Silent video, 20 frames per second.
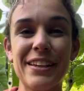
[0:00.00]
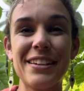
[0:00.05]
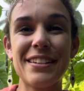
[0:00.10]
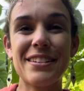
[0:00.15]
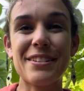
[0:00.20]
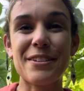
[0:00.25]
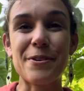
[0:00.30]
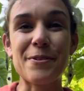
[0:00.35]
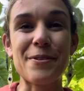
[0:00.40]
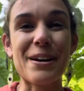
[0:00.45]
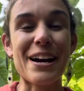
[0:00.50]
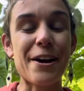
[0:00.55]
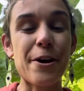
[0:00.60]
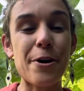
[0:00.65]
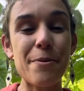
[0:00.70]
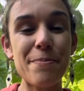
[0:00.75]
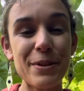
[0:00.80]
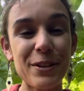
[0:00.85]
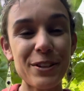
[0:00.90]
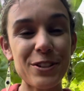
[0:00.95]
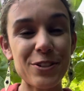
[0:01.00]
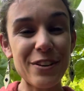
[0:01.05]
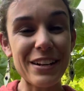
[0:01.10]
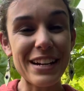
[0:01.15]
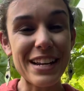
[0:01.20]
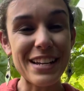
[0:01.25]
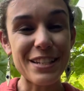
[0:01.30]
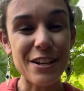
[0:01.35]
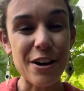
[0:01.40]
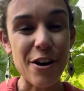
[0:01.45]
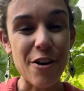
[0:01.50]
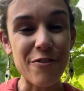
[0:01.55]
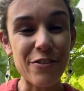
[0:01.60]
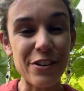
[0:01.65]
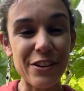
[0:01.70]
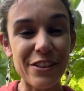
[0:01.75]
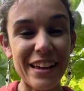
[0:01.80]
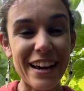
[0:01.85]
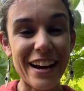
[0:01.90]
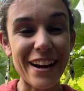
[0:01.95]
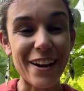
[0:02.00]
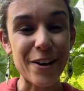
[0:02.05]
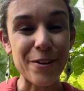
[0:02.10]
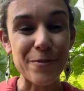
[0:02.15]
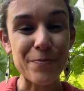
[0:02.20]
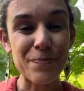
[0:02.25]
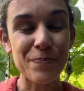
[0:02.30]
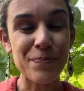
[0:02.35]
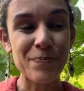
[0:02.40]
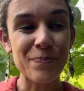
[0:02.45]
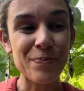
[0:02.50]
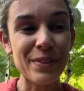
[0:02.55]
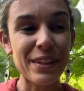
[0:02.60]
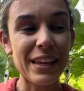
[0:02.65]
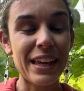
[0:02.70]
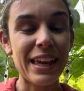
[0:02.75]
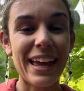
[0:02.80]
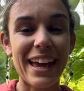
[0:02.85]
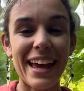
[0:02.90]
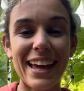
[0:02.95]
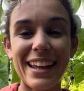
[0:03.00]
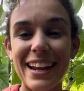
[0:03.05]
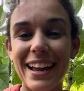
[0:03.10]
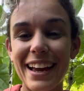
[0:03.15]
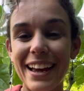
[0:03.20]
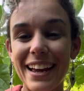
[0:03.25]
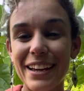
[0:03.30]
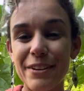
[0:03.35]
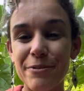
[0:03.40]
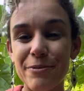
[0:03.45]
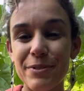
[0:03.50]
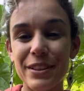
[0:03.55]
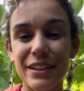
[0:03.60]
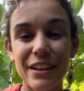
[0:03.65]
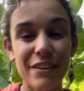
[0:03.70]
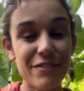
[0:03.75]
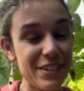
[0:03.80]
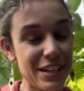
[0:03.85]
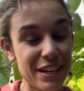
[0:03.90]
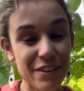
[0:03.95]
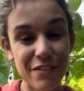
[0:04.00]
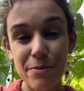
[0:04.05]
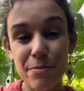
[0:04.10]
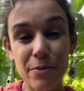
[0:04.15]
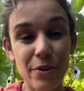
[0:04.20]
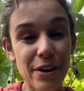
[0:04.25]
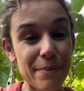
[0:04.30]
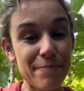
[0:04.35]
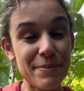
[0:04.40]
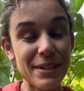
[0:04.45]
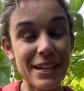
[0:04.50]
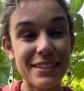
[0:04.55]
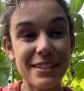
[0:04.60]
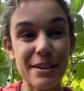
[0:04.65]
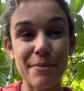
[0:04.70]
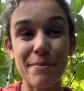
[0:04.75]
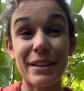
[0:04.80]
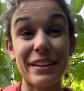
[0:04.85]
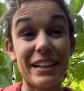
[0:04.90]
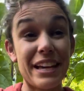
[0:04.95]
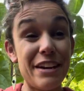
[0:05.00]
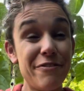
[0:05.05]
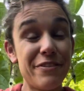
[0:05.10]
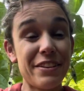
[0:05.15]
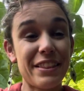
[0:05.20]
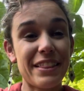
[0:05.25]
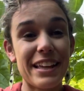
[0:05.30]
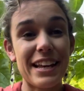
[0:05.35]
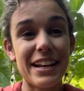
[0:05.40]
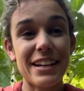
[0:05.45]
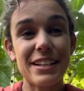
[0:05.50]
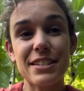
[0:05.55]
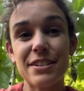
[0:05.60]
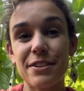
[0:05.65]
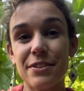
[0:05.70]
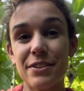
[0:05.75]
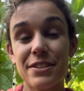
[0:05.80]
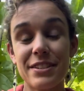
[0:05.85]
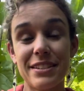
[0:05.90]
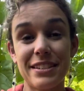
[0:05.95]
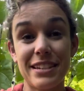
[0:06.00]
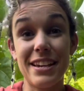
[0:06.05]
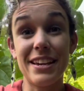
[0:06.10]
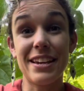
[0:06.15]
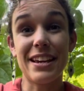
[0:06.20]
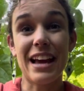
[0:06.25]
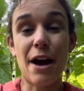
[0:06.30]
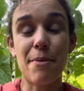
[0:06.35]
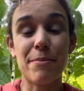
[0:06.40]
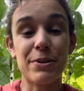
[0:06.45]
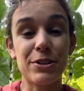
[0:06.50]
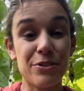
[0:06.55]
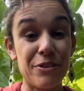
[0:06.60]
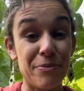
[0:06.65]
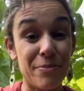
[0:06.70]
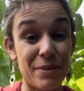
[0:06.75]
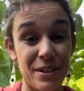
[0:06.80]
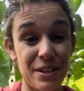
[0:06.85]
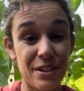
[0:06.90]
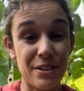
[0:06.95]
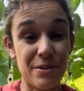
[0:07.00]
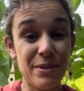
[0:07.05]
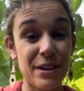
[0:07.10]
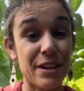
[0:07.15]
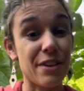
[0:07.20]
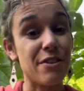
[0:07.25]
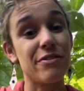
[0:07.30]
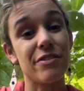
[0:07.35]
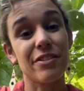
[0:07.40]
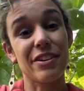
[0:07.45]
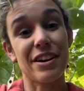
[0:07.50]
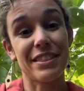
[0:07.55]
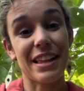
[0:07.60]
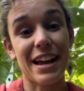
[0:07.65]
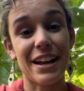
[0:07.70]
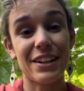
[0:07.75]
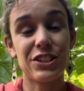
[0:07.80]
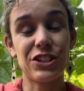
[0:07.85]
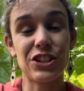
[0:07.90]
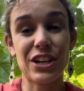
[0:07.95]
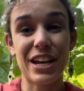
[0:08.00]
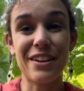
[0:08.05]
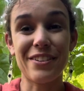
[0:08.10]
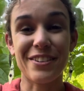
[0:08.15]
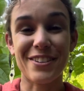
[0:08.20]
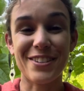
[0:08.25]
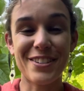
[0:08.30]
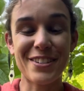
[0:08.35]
So I hope you'll join us over there. And I would love to give you more updates on my life and things. You'll see how much we've been doing over on that channel.